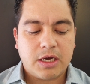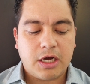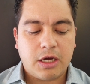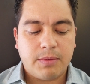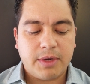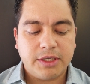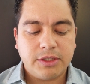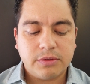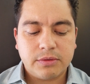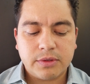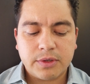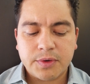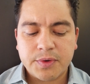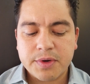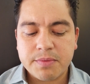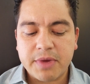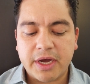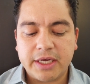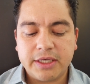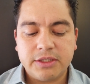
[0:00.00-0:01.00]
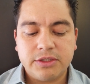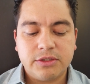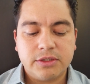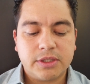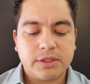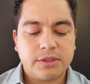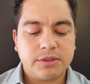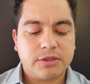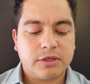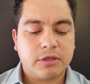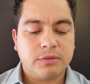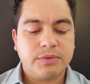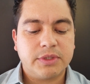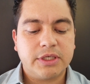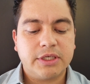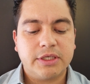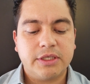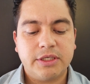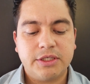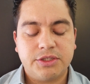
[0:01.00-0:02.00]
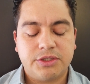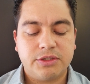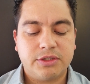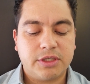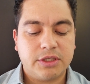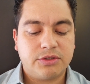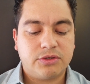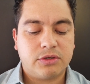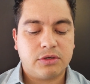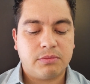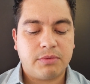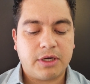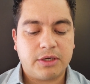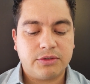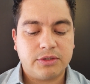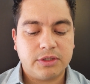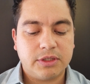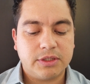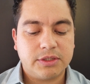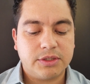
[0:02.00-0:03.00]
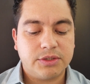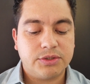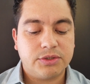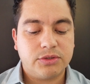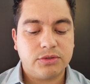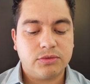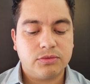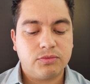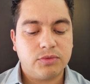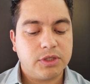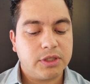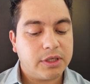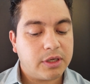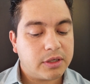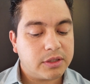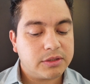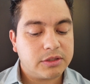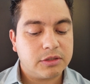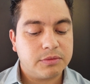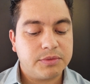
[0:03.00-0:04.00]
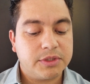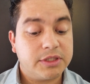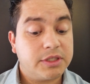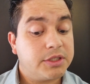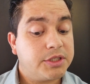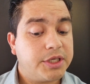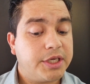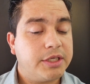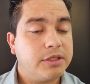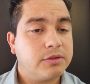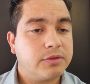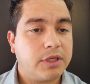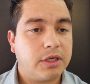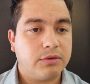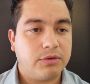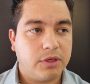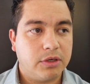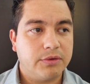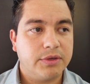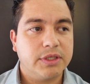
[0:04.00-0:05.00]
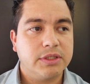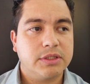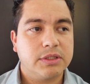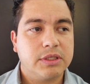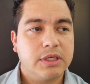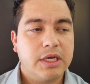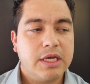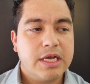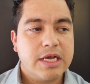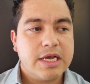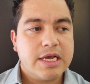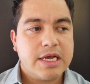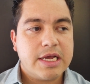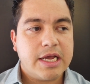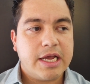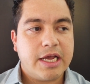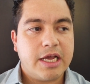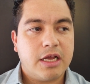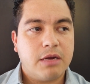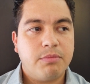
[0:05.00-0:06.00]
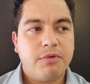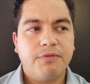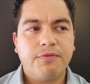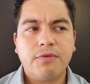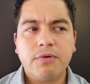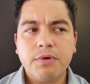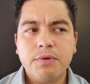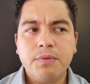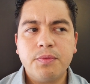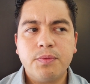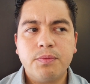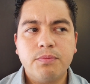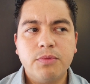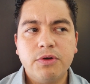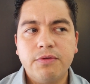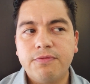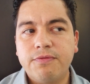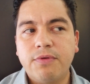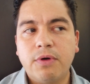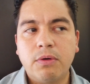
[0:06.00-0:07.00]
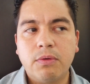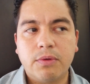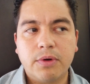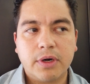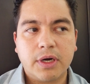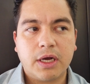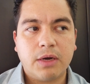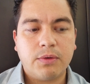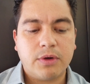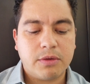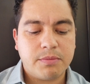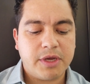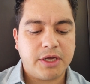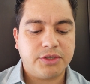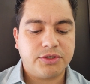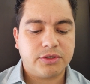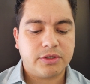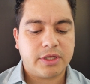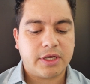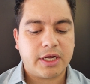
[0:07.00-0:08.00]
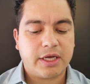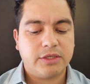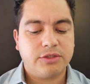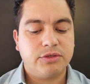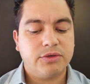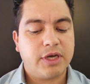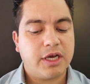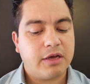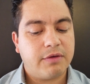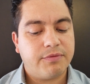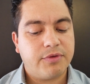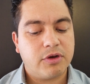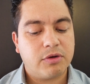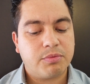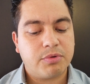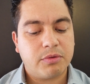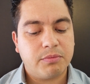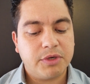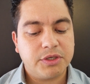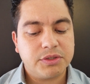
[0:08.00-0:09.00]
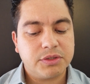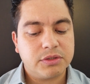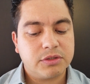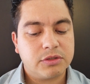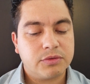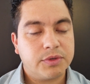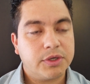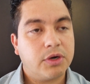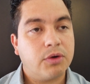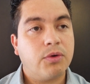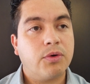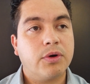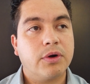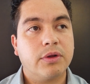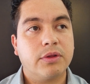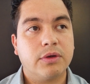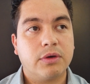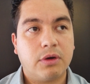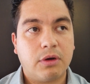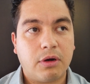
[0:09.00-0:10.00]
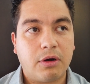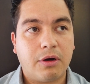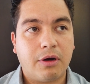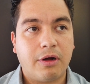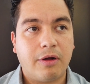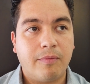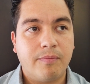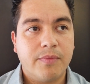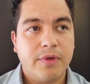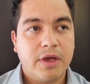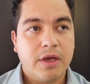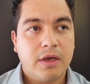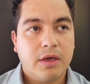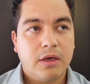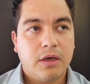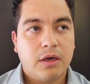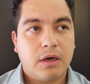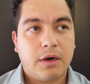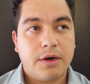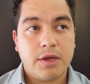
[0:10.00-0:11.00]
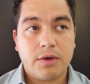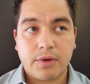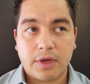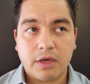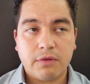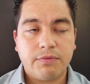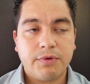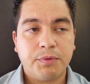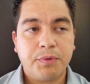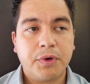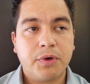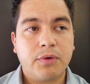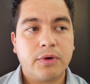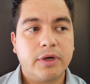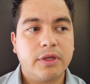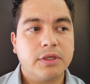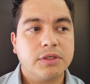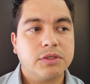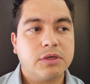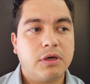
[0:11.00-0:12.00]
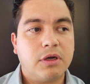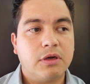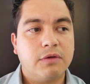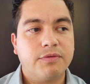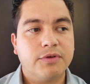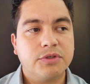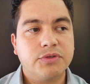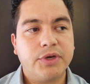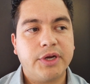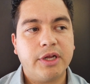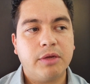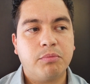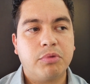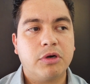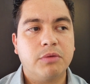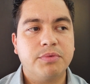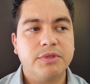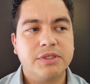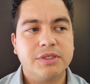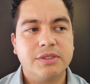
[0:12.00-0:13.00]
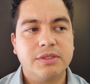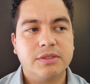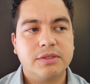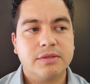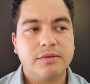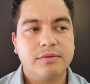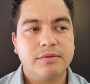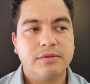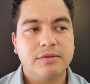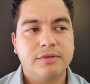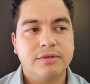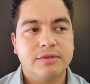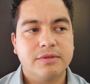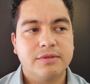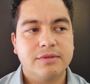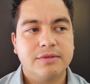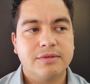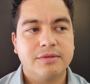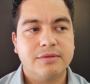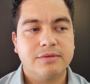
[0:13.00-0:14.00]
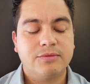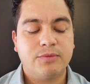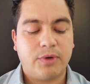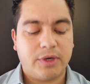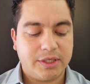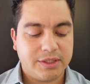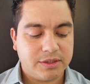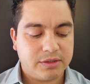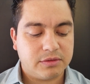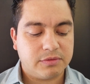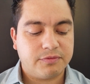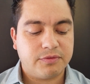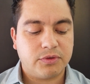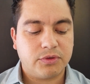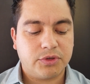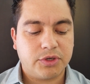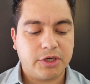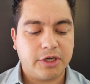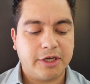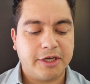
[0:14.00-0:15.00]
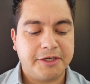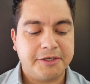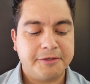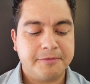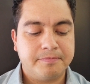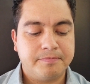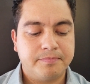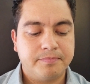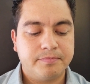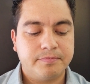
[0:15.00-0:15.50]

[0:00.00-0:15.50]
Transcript: I do want to remind you that the terms and conditions that you're about to listen to really are subject to change without notice. And before we move forward, I want to make sure that I do have your permission to record the call. Are you okay if we record this call for training purposes? Wonderful, good.